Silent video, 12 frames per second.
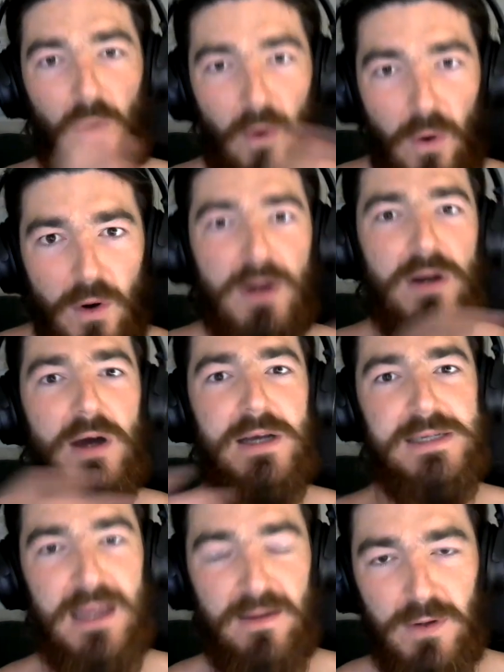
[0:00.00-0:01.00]

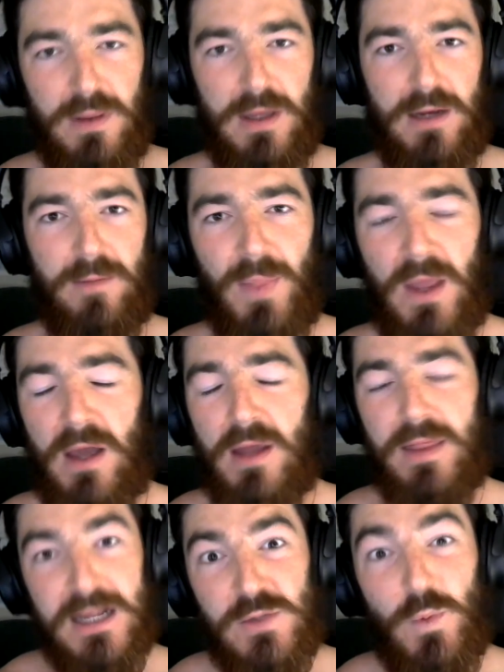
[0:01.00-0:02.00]
organizing everything.
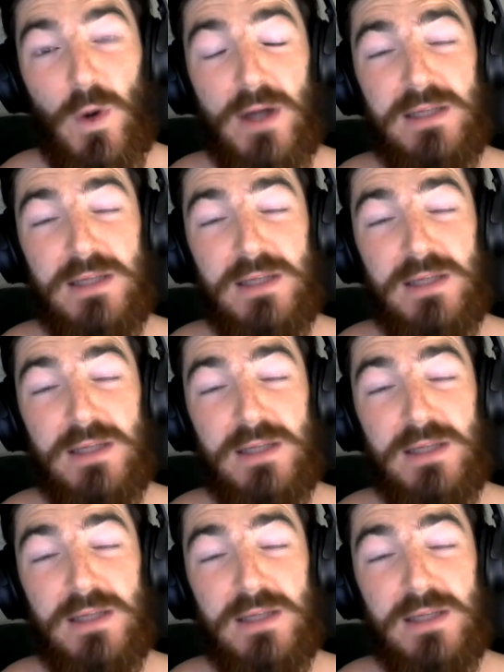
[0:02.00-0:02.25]
That's why